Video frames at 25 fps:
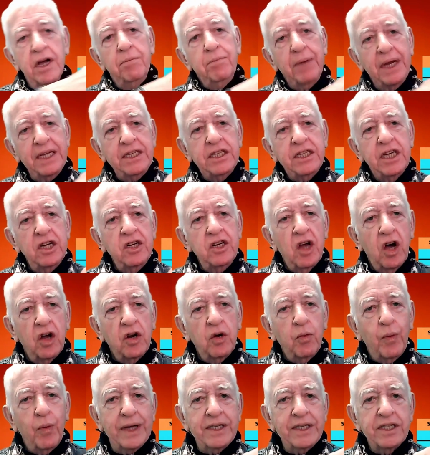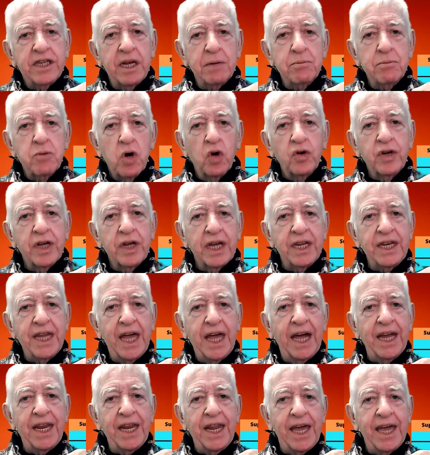a meeting on Wednesday morning at
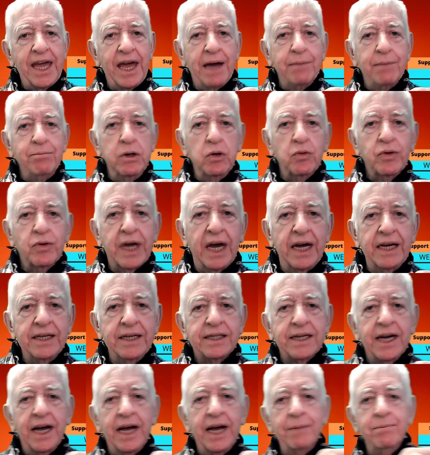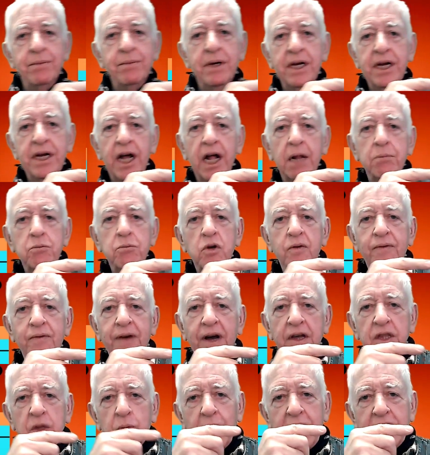9 a.m. UK time. I'll move
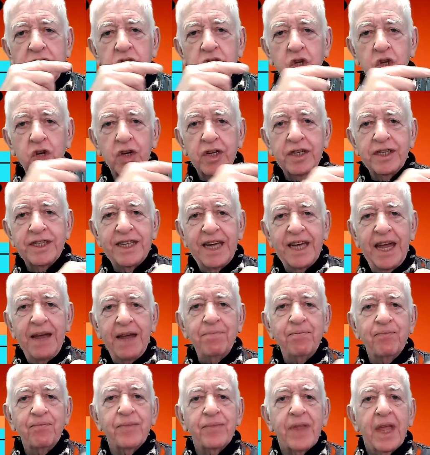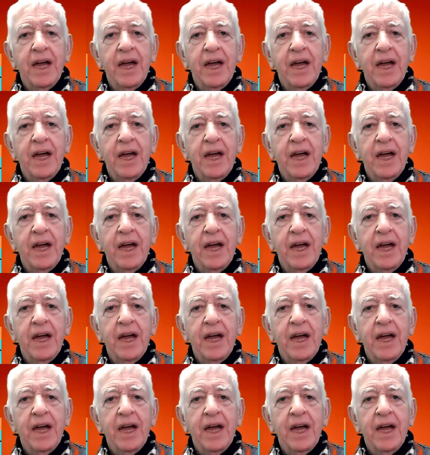out of the way so you can see it.